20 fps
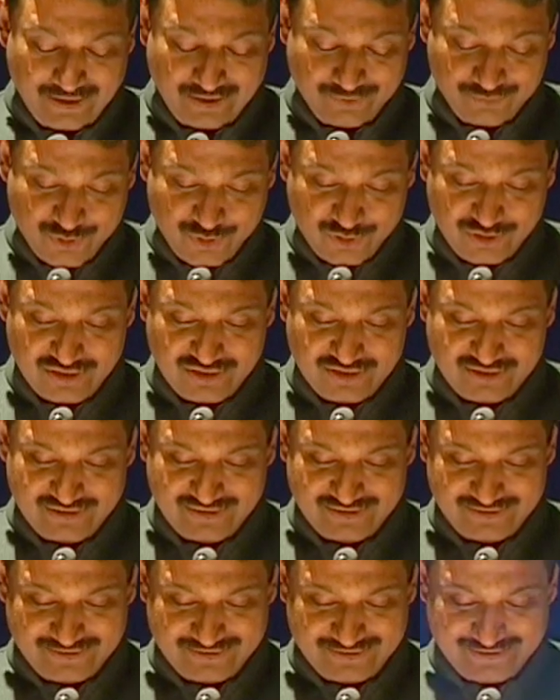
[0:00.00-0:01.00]
I'm
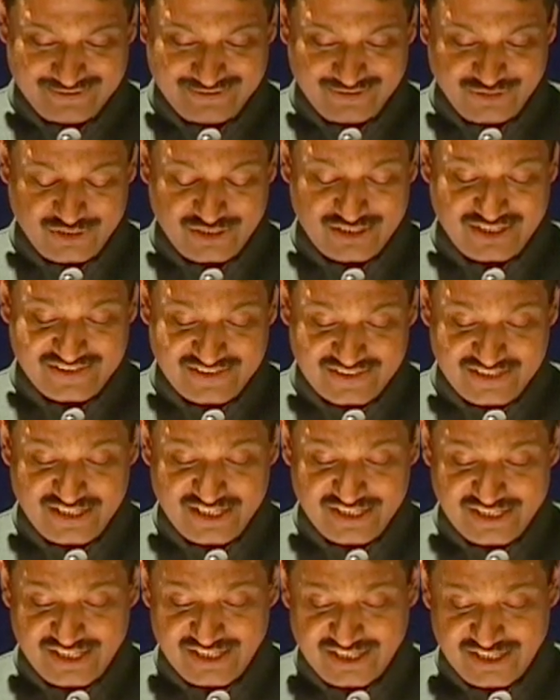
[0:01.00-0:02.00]
sure she doesn't
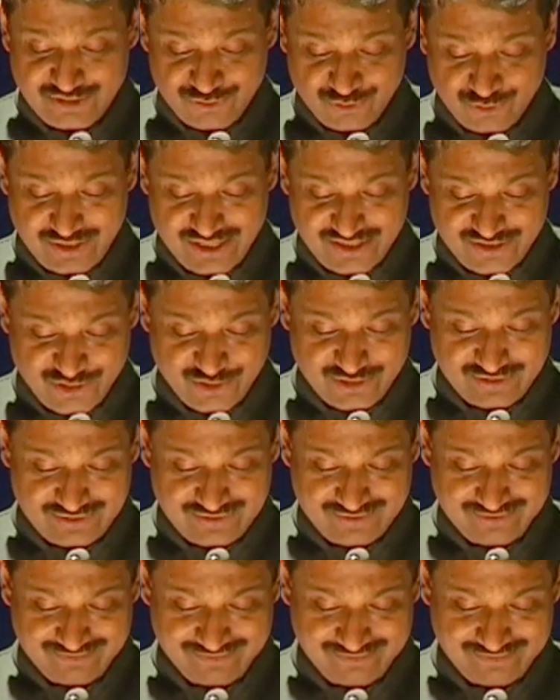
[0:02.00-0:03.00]
need any
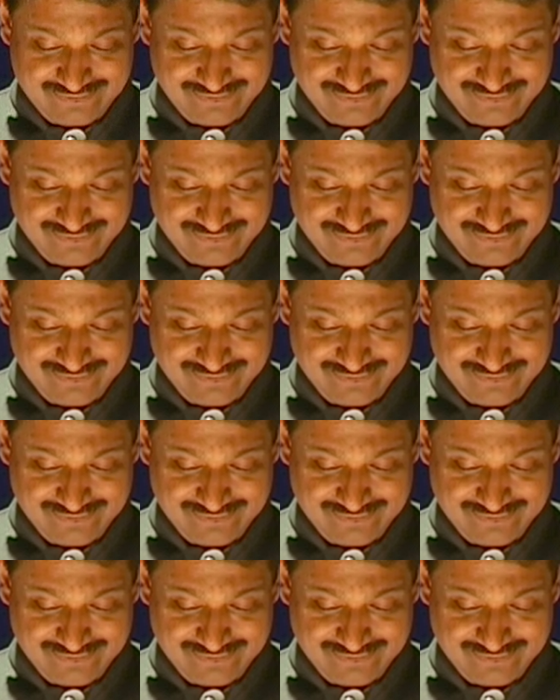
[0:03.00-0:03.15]
introduction